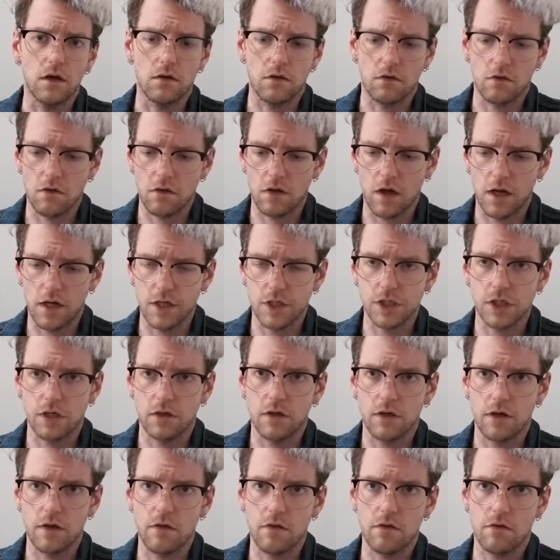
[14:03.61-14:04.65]
Scottish
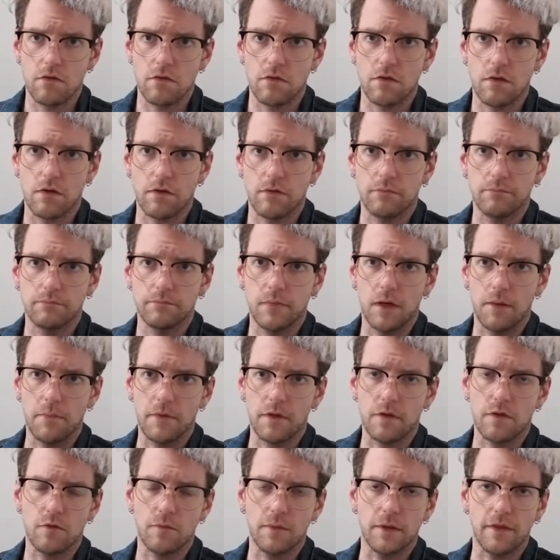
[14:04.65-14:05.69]
artist. I'm
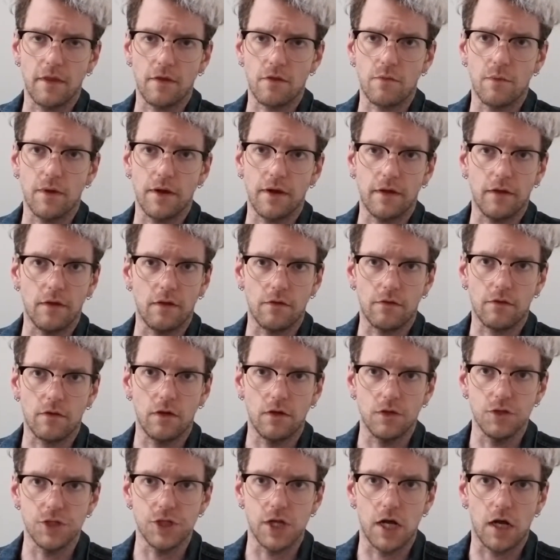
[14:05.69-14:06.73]
assuming that's why he's
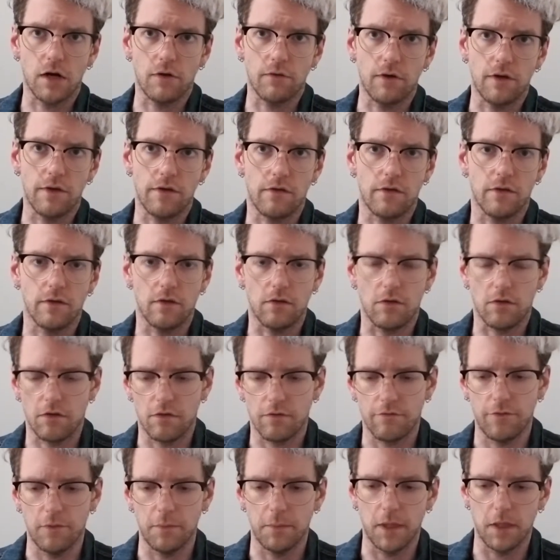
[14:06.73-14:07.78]
called Jock rather than his
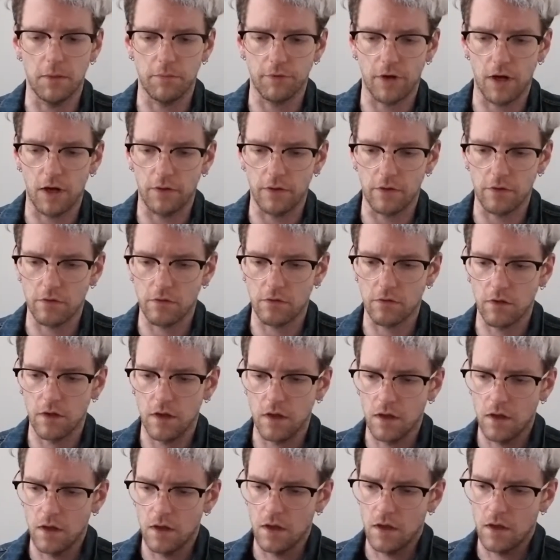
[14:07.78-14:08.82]
football prowess.
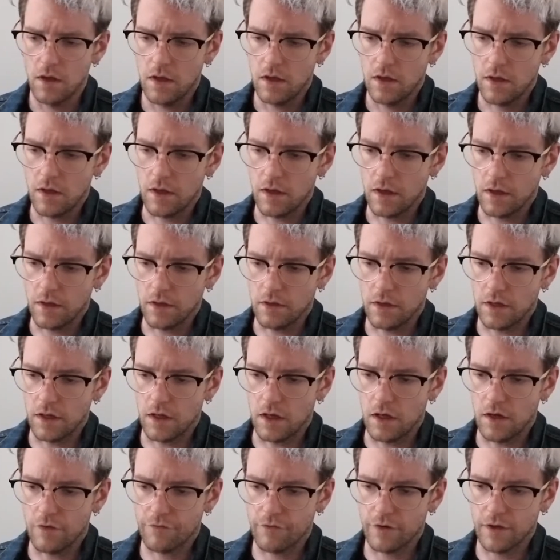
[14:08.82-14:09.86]
And
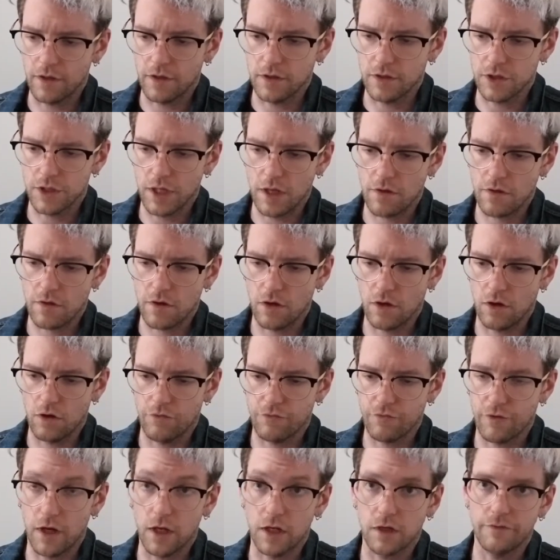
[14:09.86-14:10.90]
Francesco
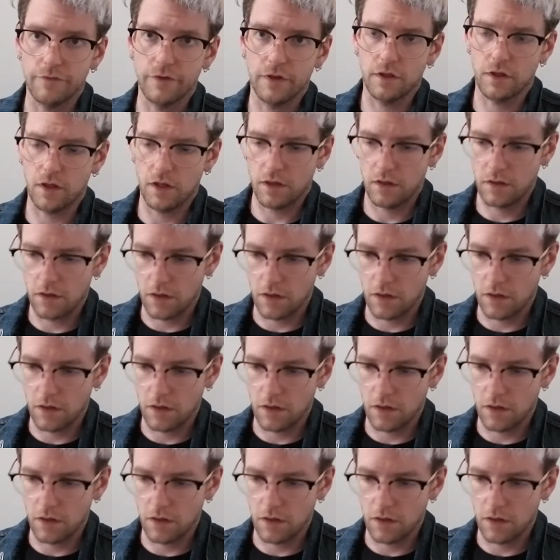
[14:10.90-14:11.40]
Francavilla.